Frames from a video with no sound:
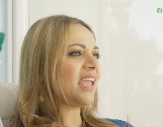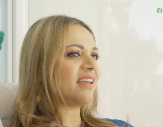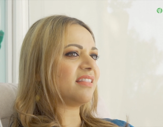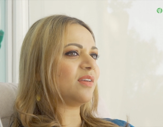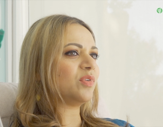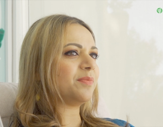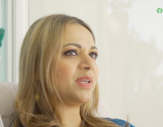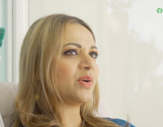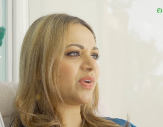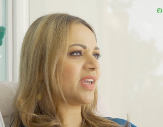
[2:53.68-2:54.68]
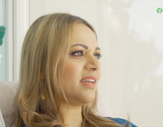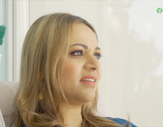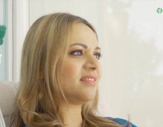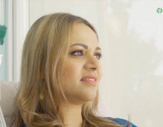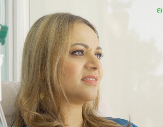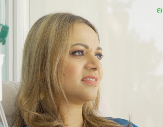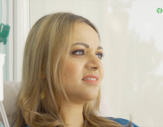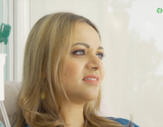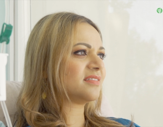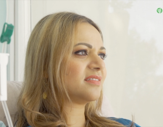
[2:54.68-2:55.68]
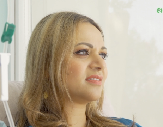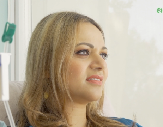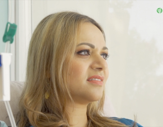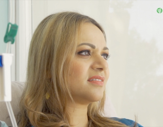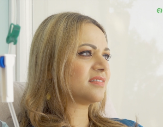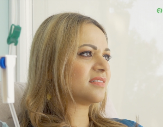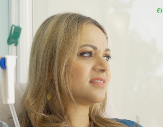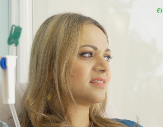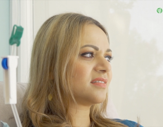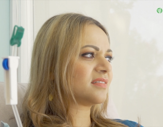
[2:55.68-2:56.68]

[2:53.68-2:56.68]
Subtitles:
(no one is talking)